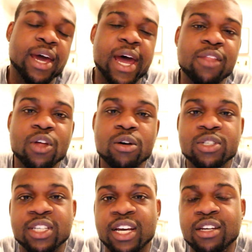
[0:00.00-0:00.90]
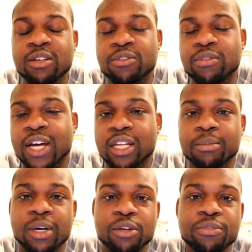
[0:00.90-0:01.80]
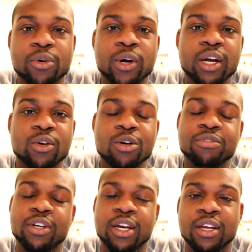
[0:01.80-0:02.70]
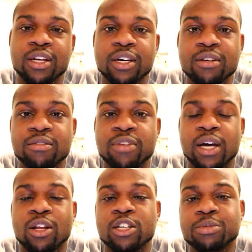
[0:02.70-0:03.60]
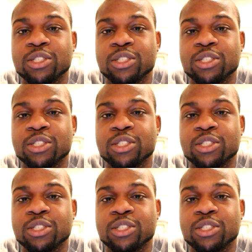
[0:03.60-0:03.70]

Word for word: add those in if you've got the money for it, or if you're hitting a fat loss